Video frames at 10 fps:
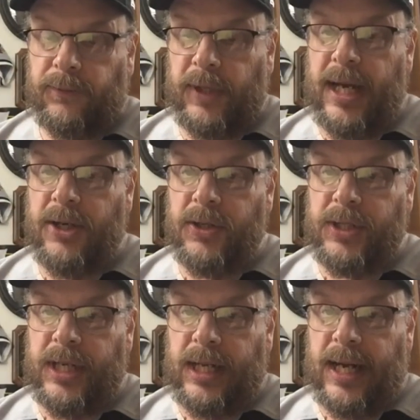free
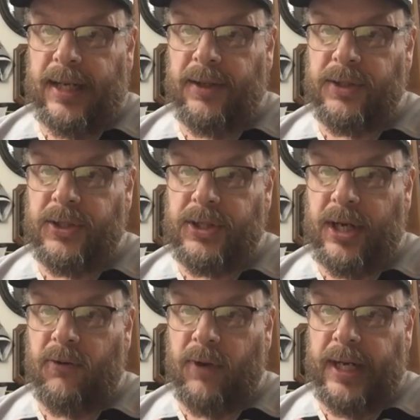agency clock doesn't
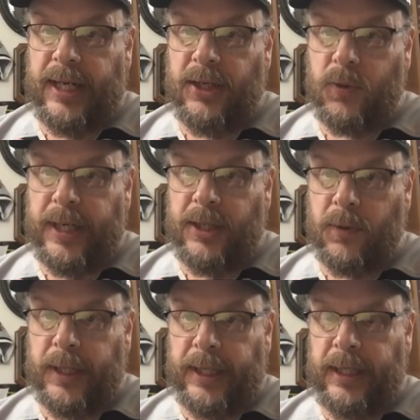start running in
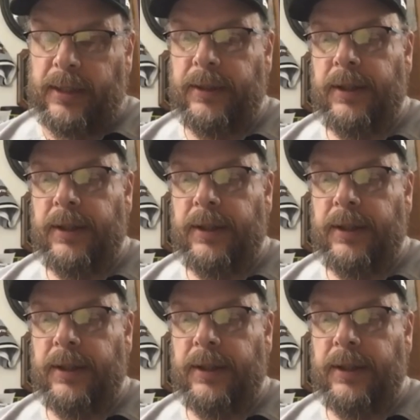2020.